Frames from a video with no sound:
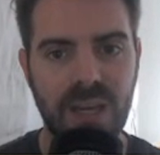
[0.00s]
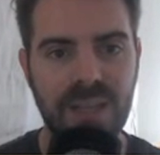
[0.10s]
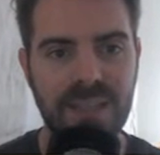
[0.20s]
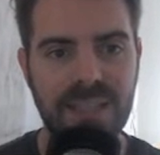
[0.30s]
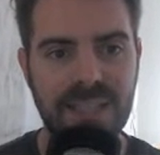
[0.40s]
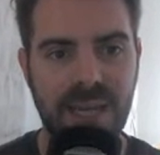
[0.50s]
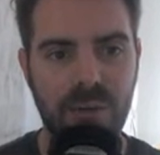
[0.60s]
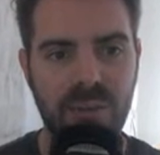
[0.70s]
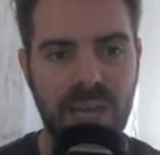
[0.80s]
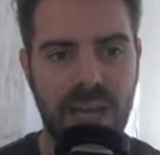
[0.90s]

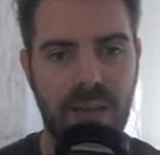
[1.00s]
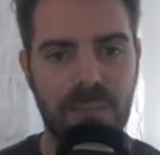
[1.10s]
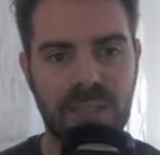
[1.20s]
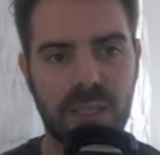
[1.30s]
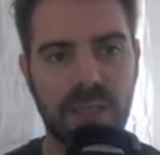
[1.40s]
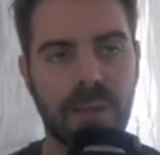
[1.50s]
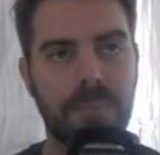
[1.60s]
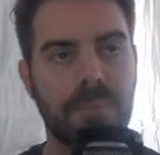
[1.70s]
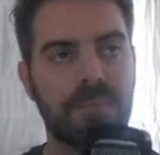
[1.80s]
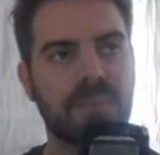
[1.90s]
Southampton.
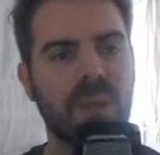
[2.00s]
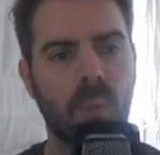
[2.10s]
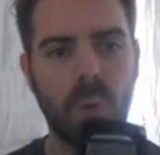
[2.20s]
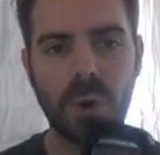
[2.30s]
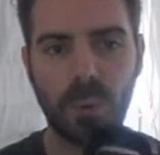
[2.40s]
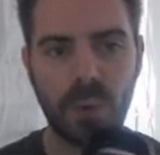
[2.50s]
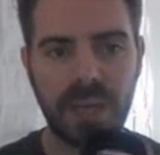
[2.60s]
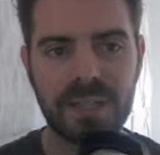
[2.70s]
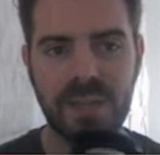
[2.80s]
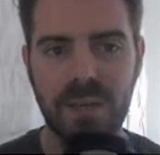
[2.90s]
What a
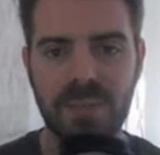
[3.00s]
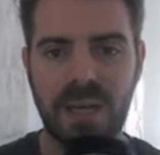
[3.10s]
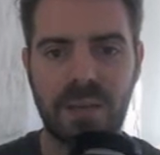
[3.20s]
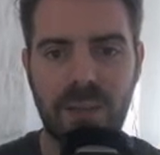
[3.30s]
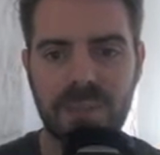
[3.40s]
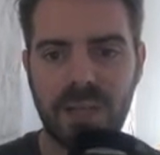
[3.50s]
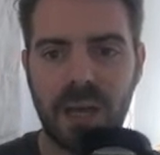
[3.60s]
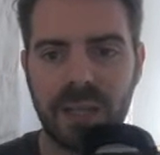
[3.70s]
weird team Southampton are.